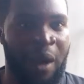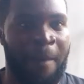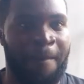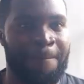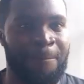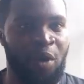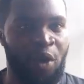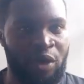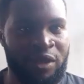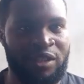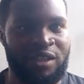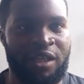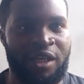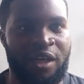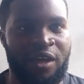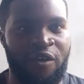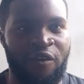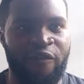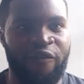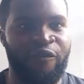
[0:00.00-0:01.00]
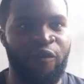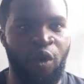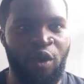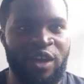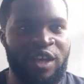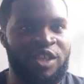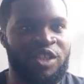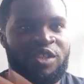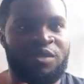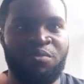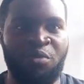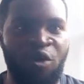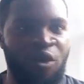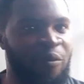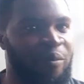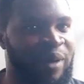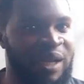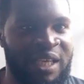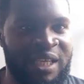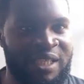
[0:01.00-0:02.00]
But for a small
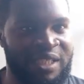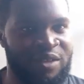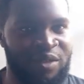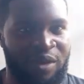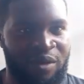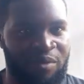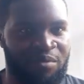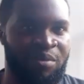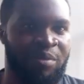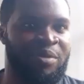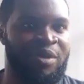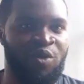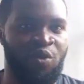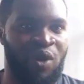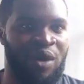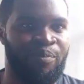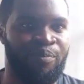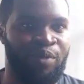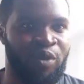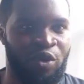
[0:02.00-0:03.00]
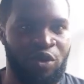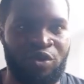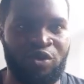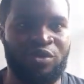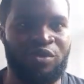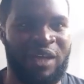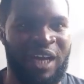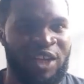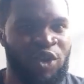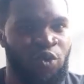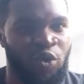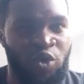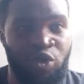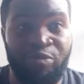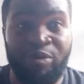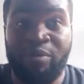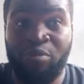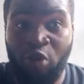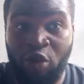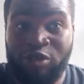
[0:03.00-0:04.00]
place, be 1 plot, and you want to
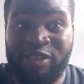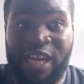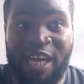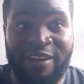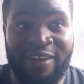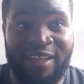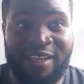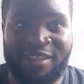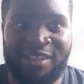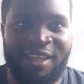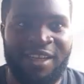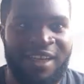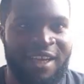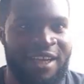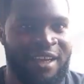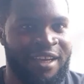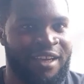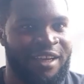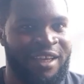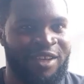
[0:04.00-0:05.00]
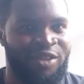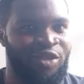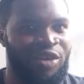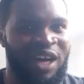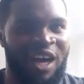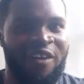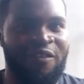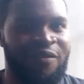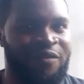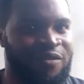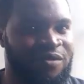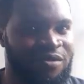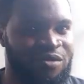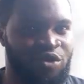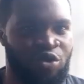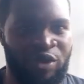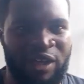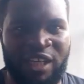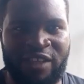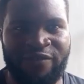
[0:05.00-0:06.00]
be more direct, you don't have
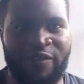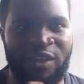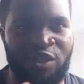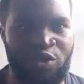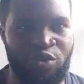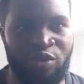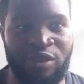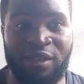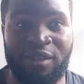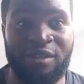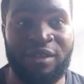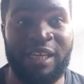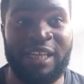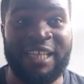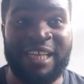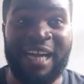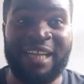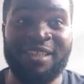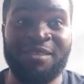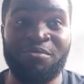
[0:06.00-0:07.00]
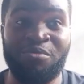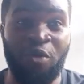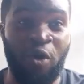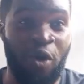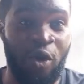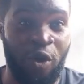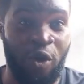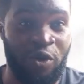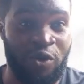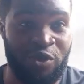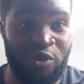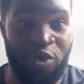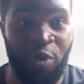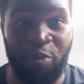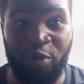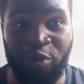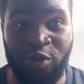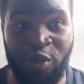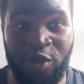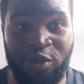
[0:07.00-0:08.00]
to get Venturi. That is adding more cost to your
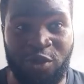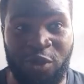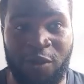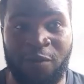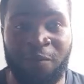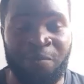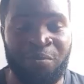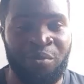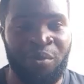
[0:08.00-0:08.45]
production.